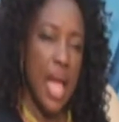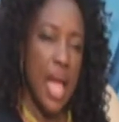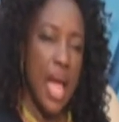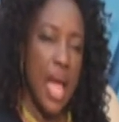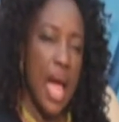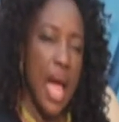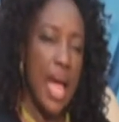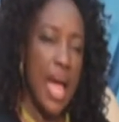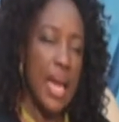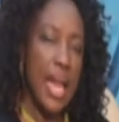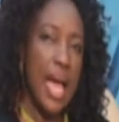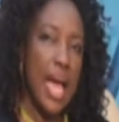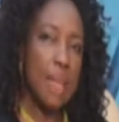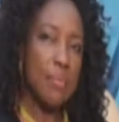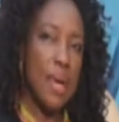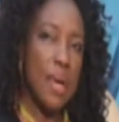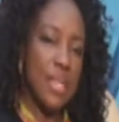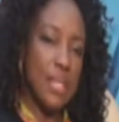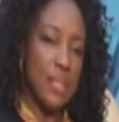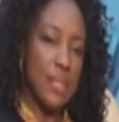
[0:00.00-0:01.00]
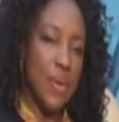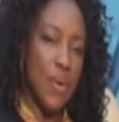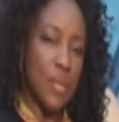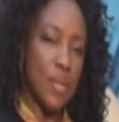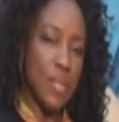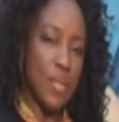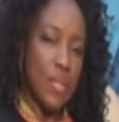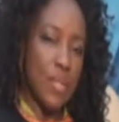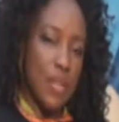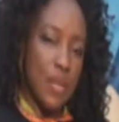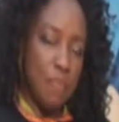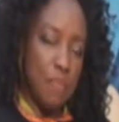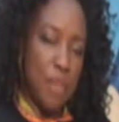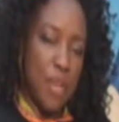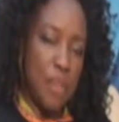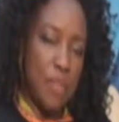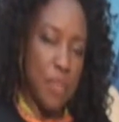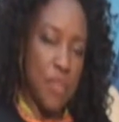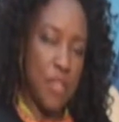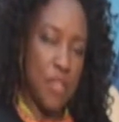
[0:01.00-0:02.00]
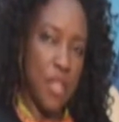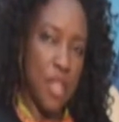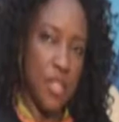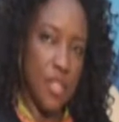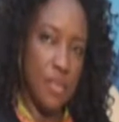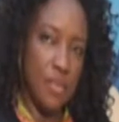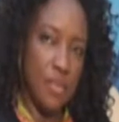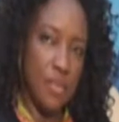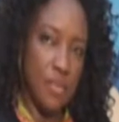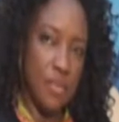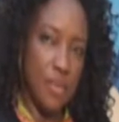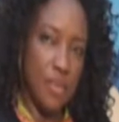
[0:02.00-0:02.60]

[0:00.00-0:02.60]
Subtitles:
I like my songs each season.